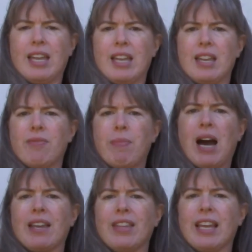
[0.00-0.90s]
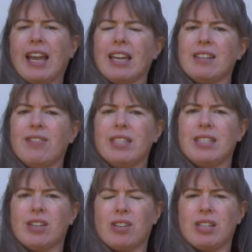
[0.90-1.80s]
If by the end of the
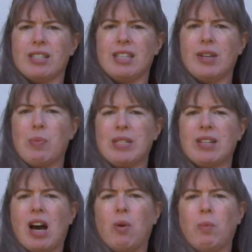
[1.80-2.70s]
series he was not